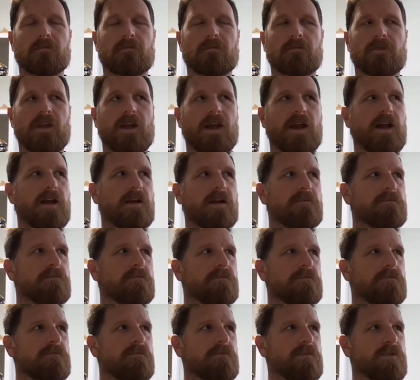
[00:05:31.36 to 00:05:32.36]

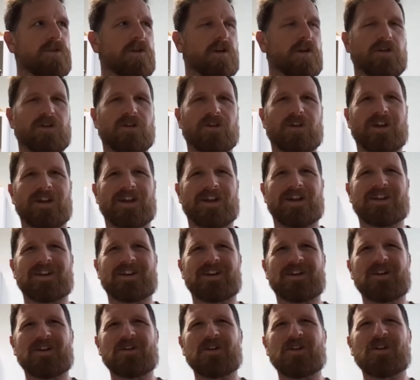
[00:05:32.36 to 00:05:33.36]

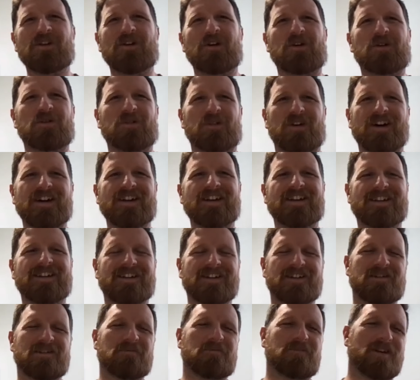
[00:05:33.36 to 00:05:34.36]
Not quite,
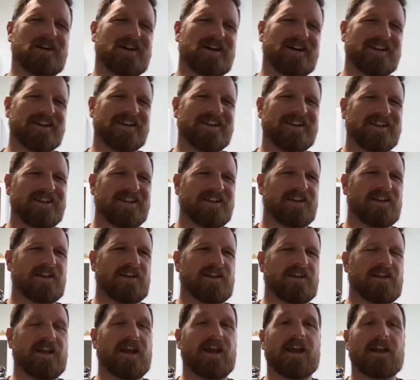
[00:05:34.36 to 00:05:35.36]
but
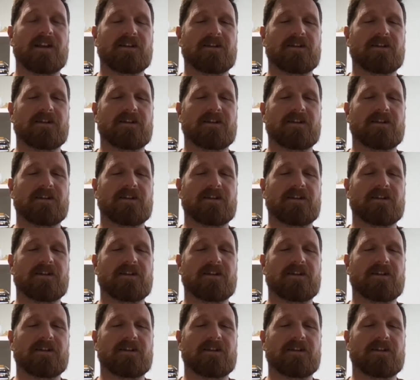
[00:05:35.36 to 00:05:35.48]
yeah.